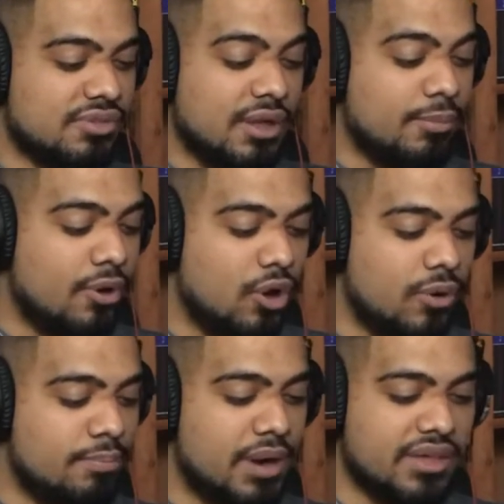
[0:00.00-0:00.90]
the
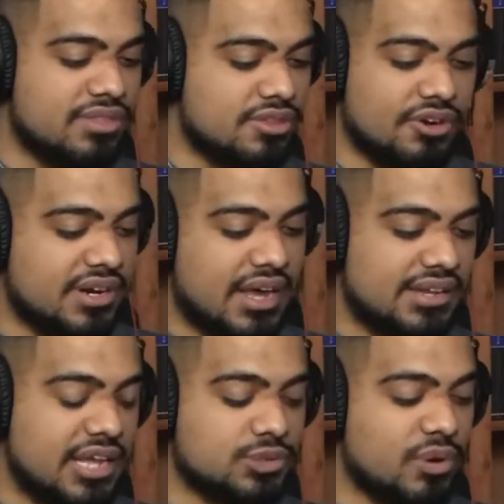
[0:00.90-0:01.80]
whole month, 39
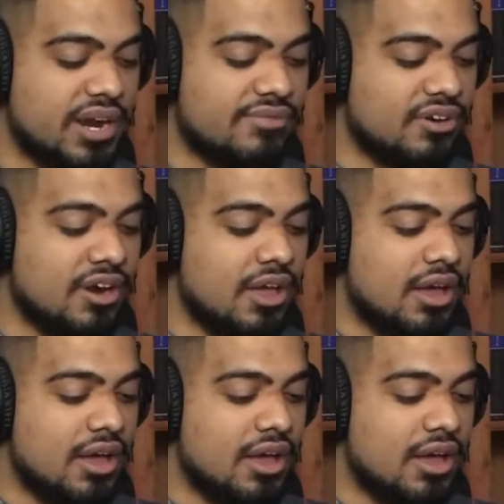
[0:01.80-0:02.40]
days, whatever.